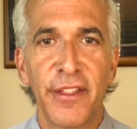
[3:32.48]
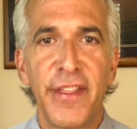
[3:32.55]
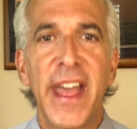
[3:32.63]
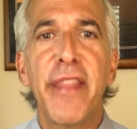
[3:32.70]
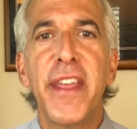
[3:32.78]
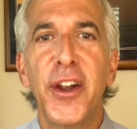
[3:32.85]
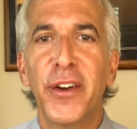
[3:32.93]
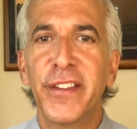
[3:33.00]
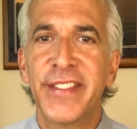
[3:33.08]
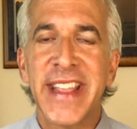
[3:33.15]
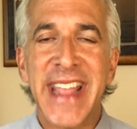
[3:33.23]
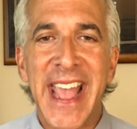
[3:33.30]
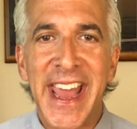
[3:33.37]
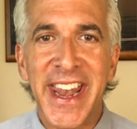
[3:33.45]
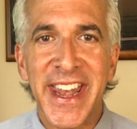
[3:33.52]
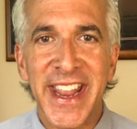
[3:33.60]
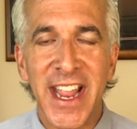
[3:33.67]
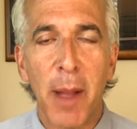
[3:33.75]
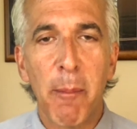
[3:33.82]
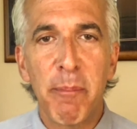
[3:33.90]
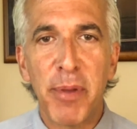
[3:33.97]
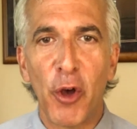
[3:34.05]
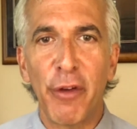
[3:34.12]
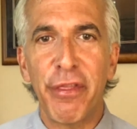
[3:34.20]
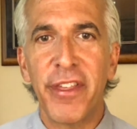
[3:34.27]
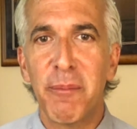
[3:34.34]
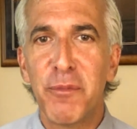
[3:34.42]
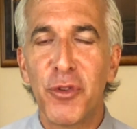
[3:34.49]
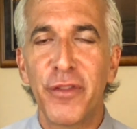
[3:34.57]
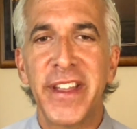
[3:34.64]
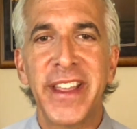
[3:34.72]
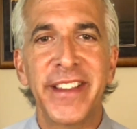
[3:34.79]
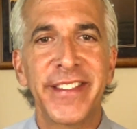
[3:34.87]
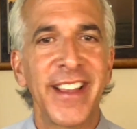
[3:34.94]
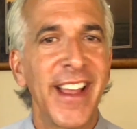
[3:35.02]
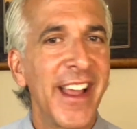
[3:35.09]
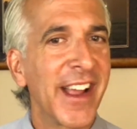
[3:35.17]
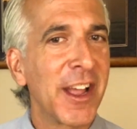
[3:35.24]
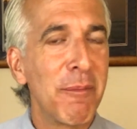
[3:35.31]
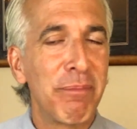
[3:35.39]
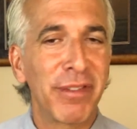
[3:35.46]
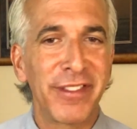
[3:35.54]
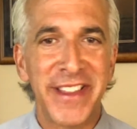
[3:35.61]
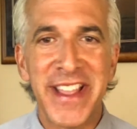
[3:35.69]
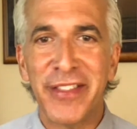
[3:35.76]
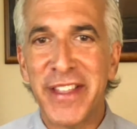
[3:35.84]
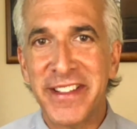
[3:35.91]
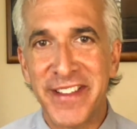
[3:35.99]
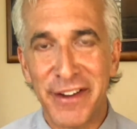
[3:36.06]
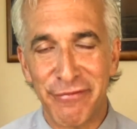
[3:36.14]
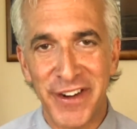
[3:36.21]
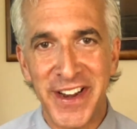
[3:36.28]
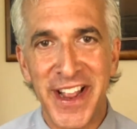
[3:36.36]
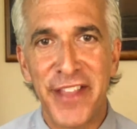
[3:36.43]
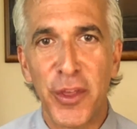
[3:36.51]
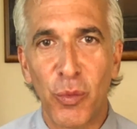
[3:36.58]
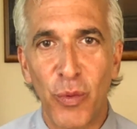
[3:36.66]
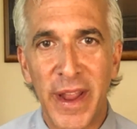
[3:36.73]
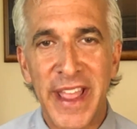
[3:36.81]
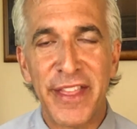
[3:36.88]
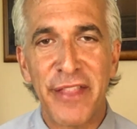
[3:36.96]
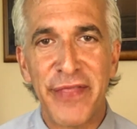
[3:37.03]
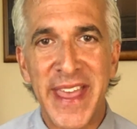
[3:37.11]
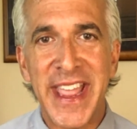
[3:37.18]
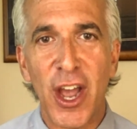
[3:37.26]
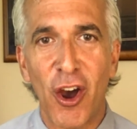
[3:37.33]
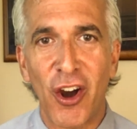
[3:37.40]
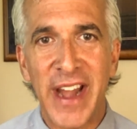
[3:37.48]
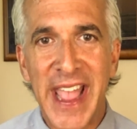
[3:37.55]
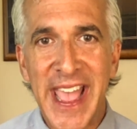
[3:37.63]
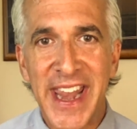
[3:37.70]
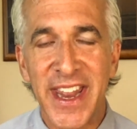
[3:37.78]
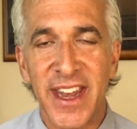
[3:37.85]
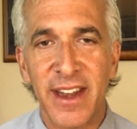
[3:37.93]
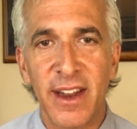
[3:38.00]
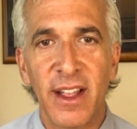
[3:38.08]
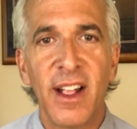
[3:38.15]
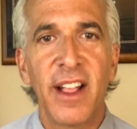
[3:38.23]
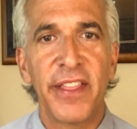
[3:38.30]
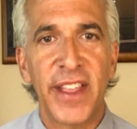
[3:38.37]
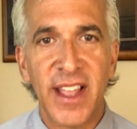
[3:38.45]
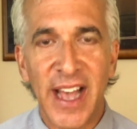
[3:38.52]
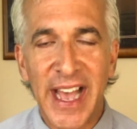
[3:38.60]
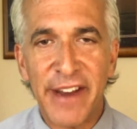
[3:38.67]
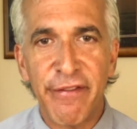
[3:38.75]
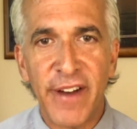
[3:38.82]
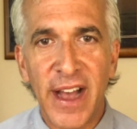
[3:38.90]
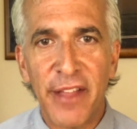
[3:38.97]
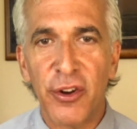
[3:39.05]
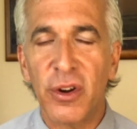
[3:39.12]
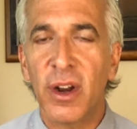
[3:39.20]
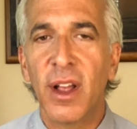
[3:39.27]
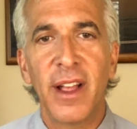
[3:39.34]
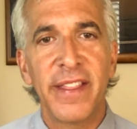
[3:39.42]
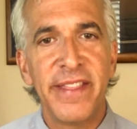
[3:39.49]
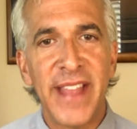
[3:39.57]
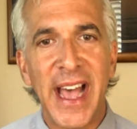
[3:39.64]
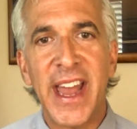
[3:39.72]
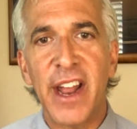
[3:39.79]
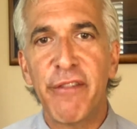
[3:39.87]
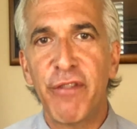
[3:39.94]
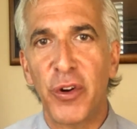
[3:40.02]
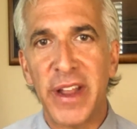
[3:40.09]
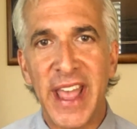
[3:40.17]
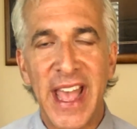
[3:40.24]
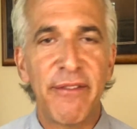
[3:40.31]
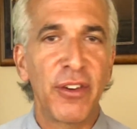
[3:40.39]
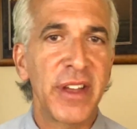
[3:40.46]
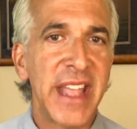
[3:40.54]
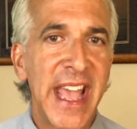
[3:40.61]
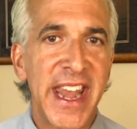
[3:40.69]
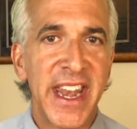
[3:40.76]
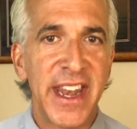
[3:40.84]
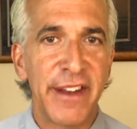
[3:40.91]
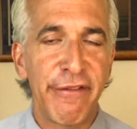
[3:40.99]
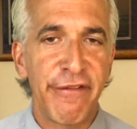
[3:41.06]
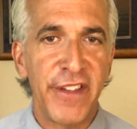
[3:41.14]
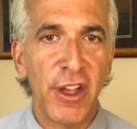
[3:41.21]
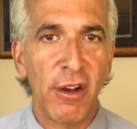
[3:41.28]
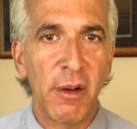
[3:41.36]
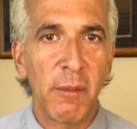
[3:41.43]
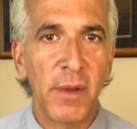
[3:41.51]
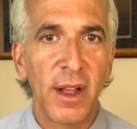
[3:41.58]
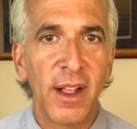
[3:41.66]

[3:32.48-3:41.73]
Then there's the editing. Both movies completely different in the way that they are edited. The Godfather, not a very heavily edited film.